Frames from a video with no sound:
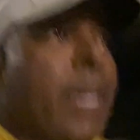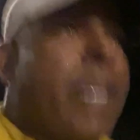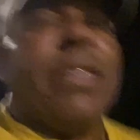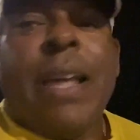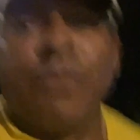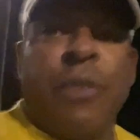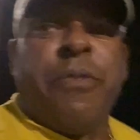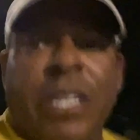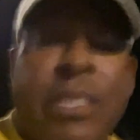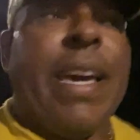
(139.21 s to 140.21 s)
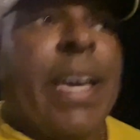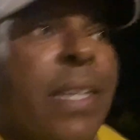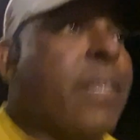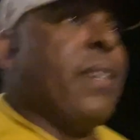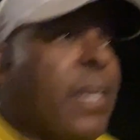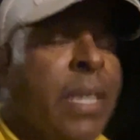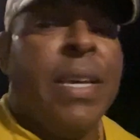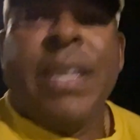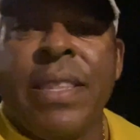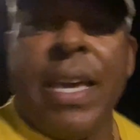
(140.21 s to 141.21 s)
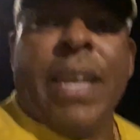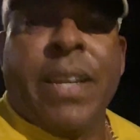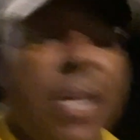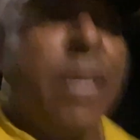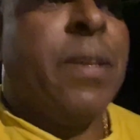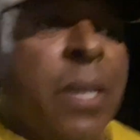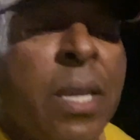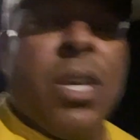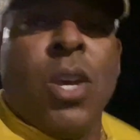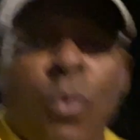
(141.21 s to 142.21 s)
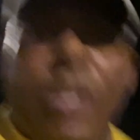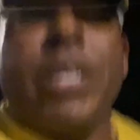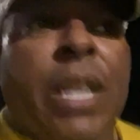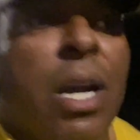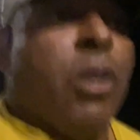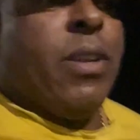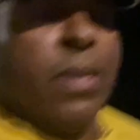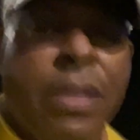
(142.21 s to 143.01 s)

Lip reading: Then after we finish that, then we did our